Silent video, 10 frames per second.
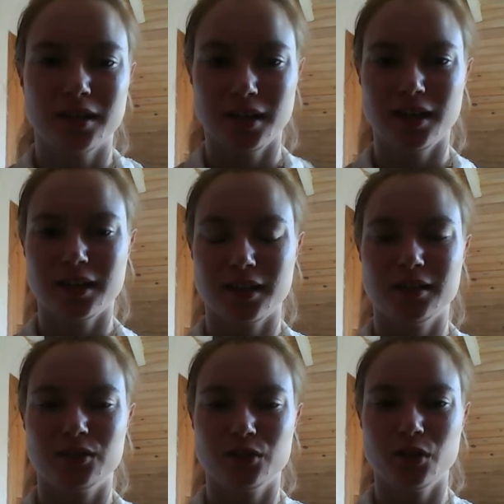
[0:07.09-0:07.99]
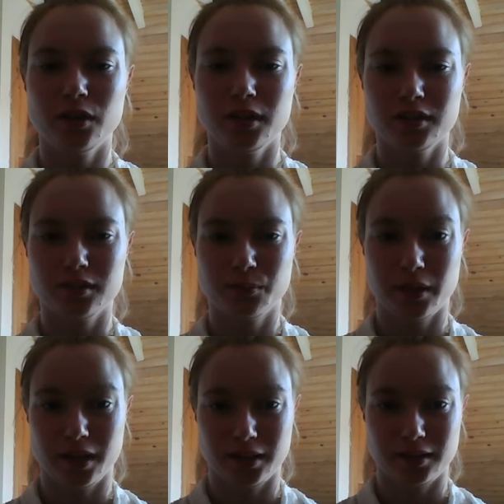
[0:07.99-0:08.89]
neck and shoulders
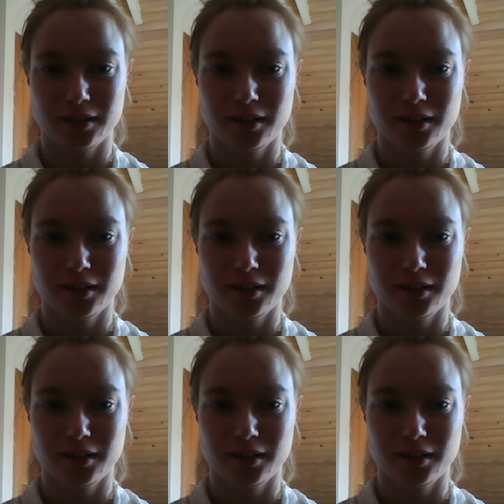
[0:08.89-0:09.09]
pain